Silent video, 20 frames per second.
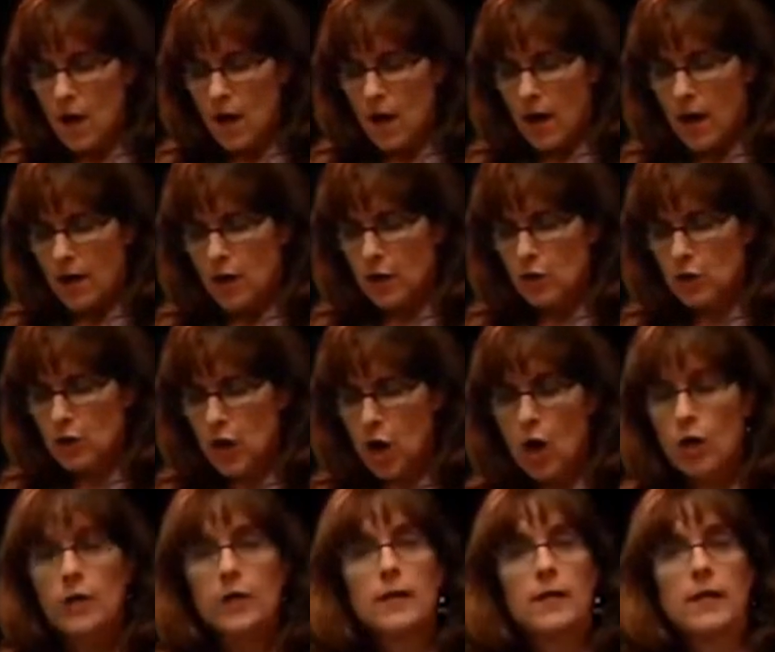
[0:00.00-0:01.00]
uh, her
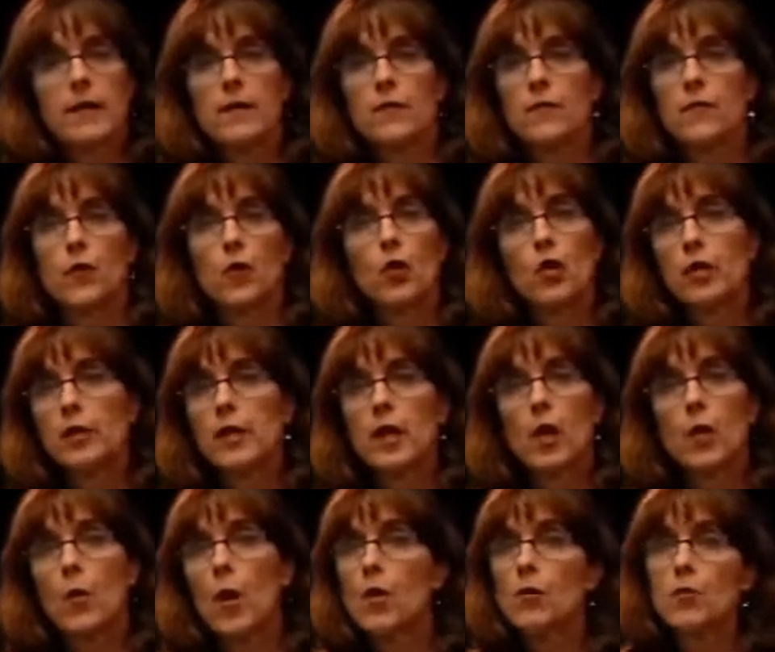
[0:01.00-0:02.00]
target for learning
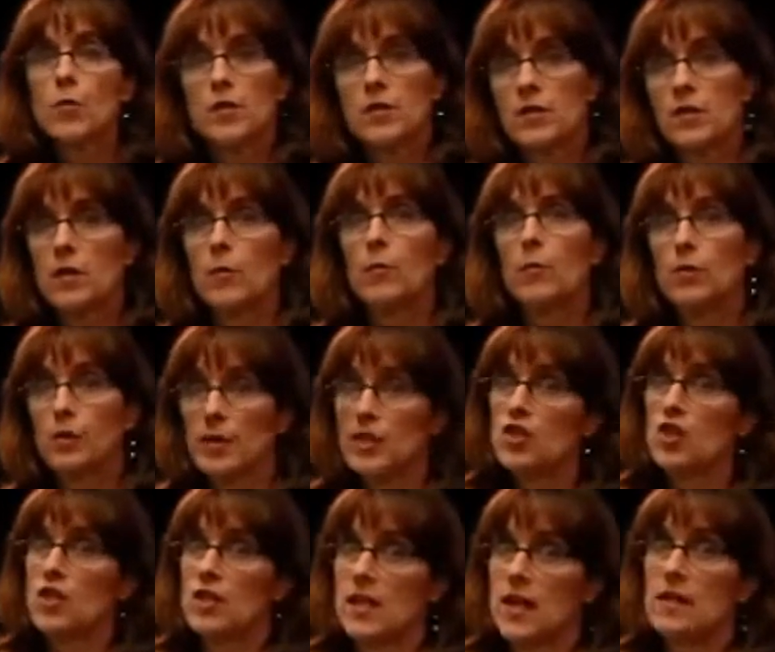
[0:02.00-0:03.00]
and growth was the
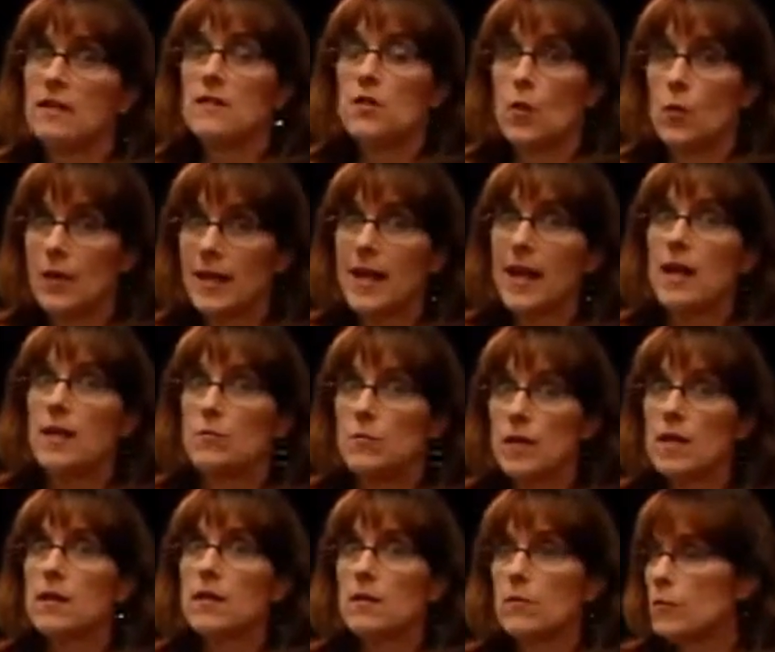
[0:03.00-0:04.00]
completion date. So it can
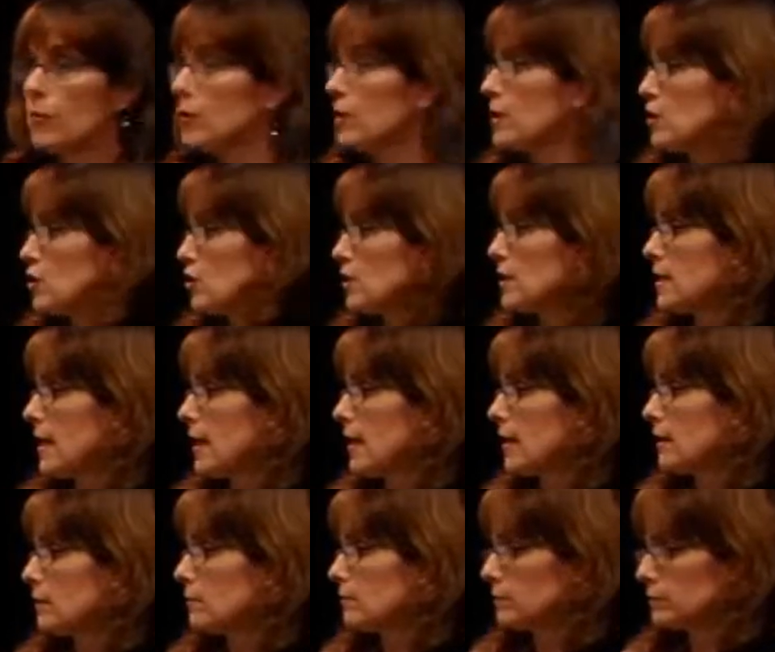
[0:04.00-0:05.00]
be a completion date